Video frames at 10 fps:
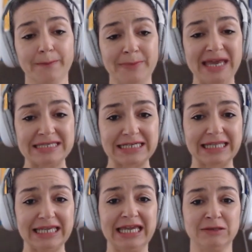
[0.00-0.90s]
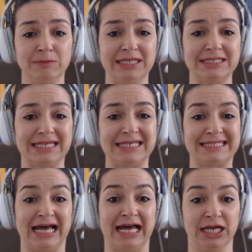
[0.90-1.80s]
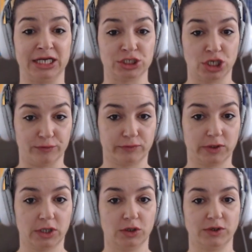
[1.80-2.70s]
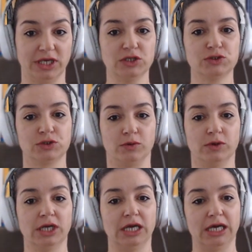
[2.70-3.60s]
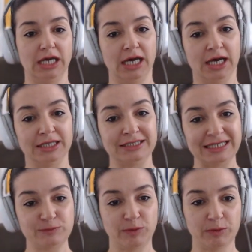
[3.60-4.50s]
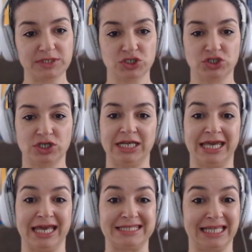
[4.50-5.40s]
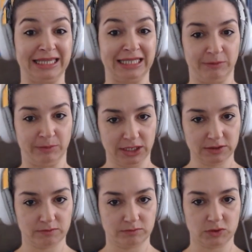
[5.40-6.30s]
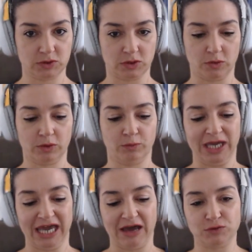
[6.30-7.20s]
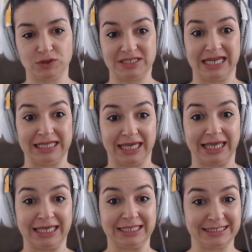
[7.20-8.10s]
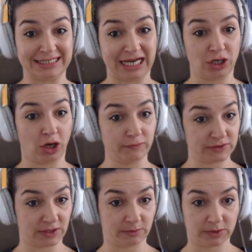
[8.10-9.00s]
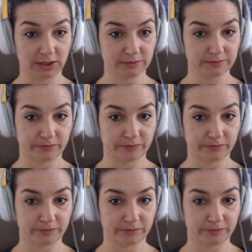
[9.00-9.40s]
Basically, it means inside of. Okay, so this preposition indicates a limit. So we have to stay like inside of something.